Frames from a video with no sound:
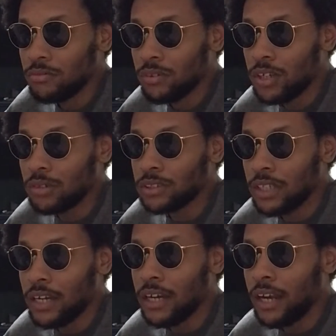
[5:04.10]
You know what I'm
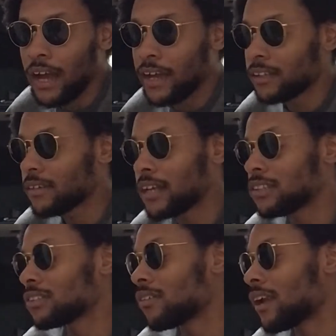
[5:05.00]
saying? Like, I
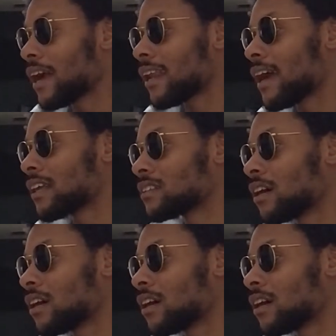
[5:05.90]
just don't like